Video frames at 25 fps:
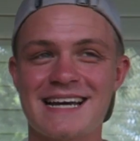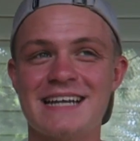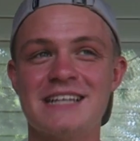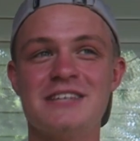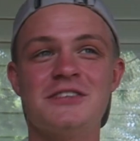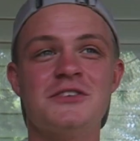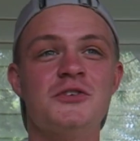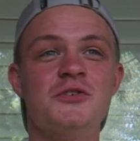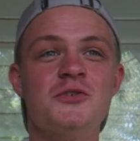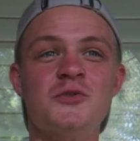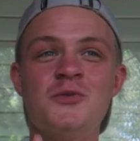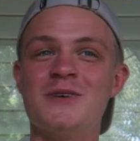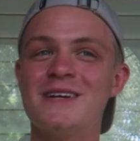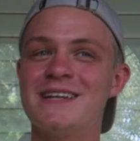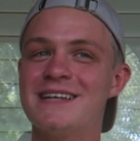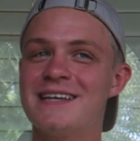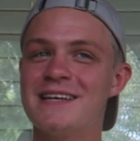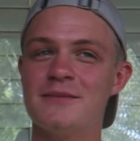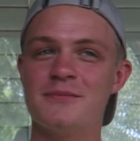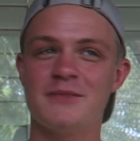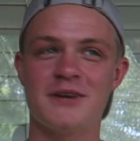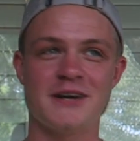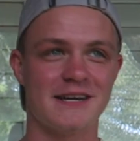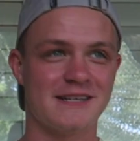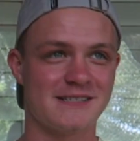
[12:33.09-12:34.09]
I do want to
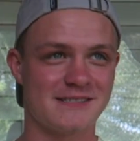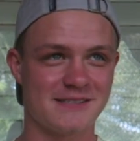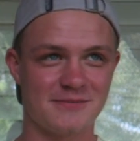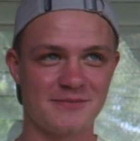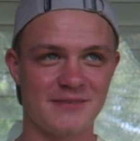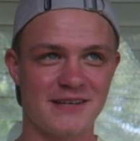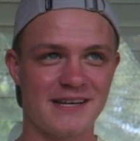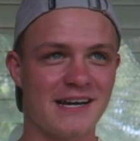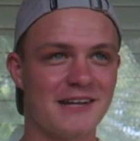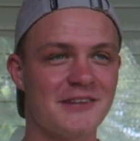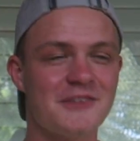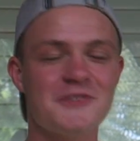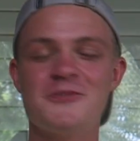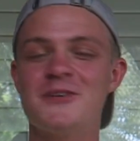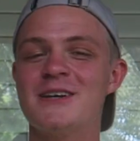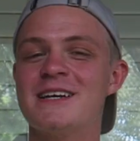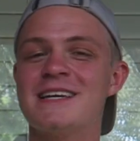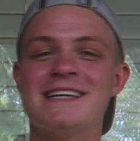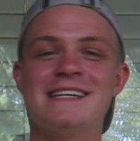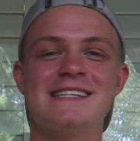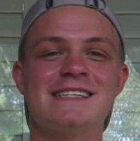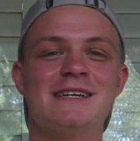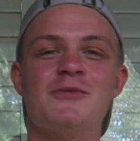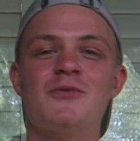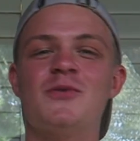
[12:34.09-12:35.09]
get married someday. I do want
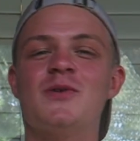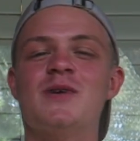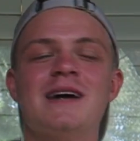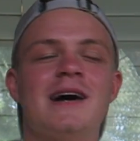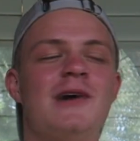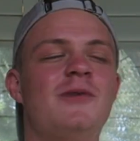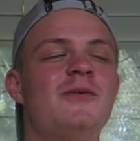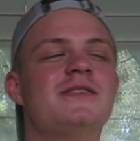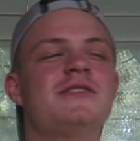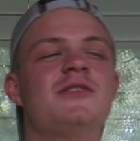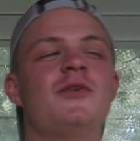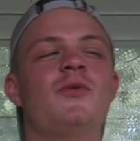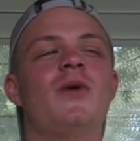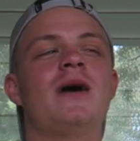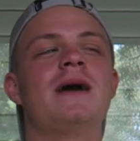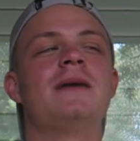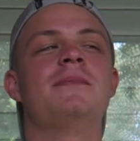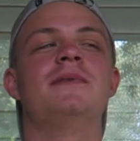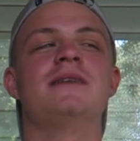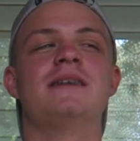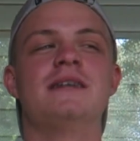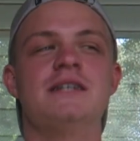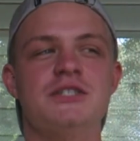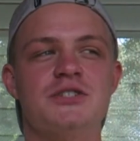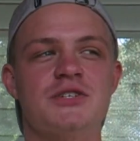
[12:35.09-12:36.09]
kids. I want the
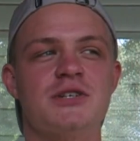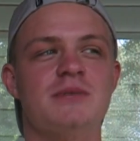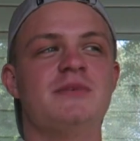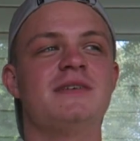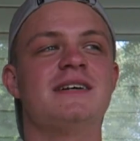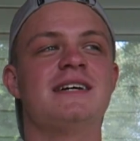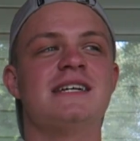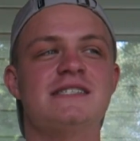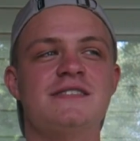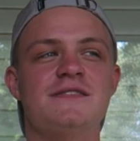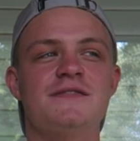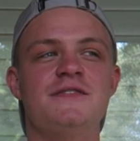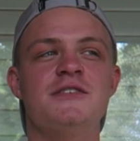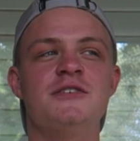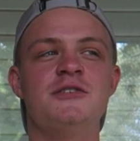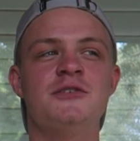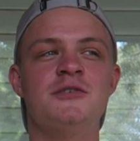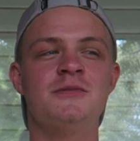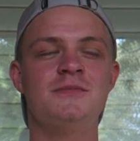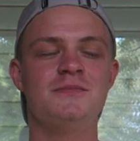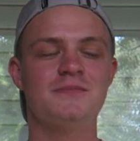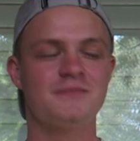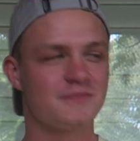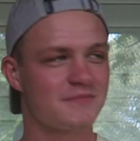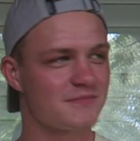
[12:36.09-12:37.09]
wife to get dream. You guys feel?